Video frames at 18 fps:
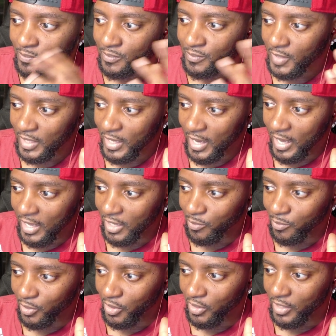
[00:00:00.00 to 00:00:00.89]
Alec
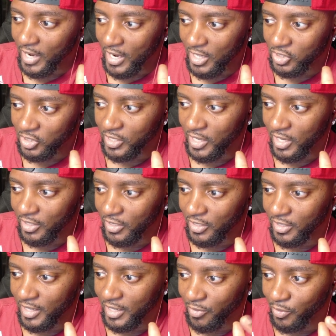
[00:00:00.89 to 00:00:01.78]
Burke actually had a good
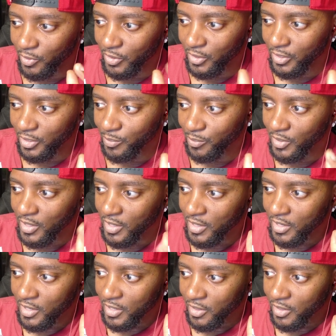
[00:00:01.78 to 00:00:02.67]
night for him.
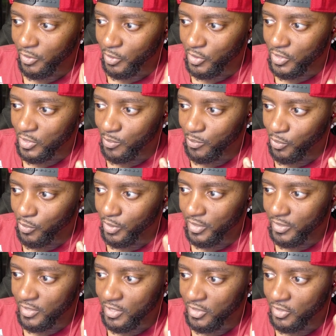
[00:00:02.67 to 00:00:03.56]
13
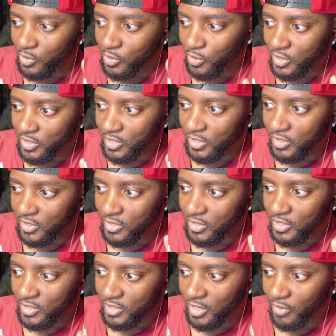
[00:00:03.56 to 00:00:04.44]
points, 0 assists,
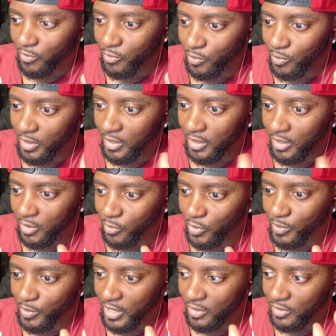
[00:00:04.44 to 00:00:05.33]
7
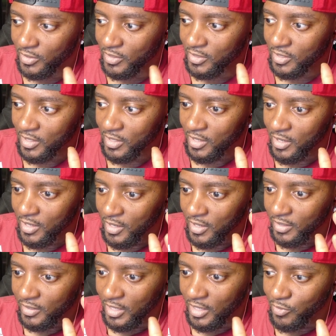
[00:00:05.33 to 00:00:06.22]
rebounds.
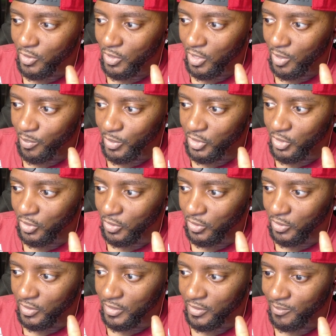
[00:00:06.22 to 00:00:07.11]
Davion
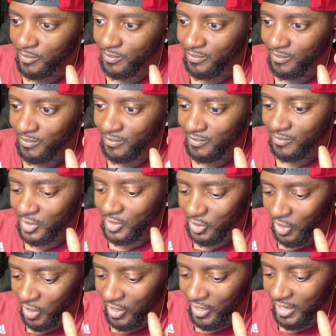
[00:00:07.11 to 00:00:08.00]
Mitchell
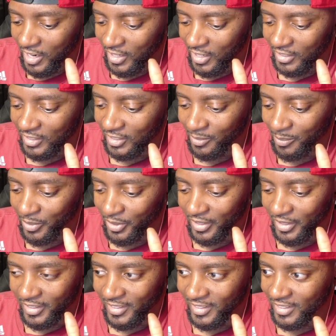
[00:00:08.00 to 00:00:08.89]
started out good,
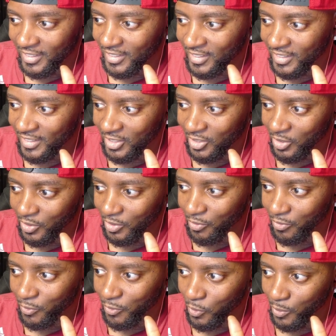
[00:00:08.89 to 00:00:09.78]
but, you know, the
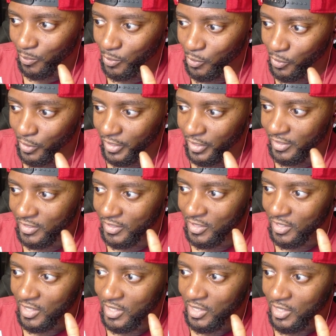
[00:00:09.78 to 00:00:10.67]
4 points,
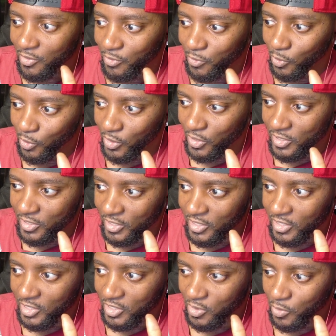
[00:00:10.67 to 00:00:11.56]
4
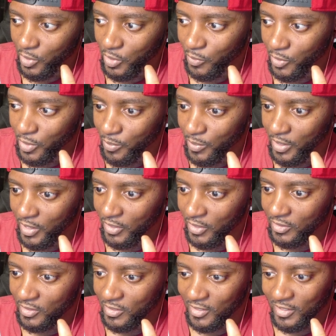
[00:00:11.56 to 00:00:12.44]
assists, 3
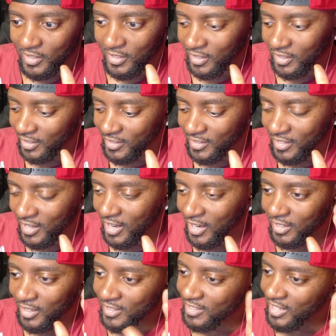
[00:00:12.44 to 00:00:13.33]
rebounds, it's not
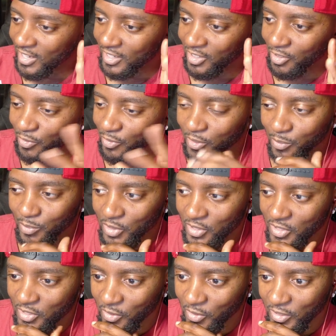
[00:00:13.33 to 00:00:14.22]
good for him
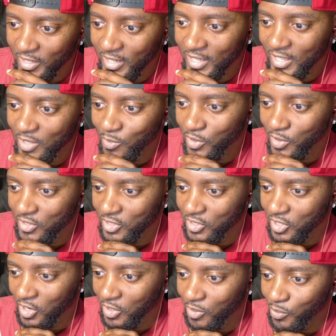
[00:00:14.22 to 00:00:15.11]
considering that he was a
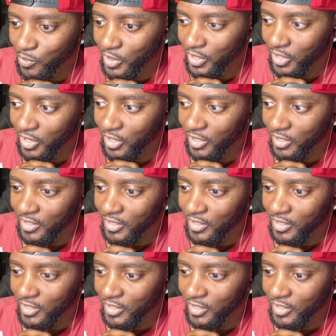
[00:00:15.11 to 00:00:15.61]
starting point guard.